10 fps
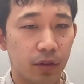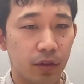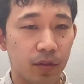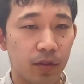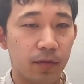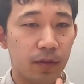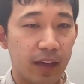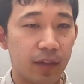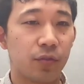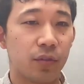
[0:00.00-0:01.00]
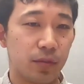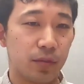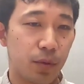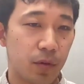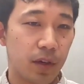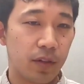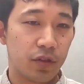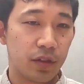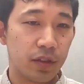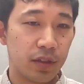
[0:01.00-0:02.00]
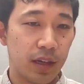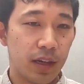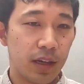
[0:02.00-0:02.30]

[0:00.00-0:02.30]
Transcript: terms of answering support questions,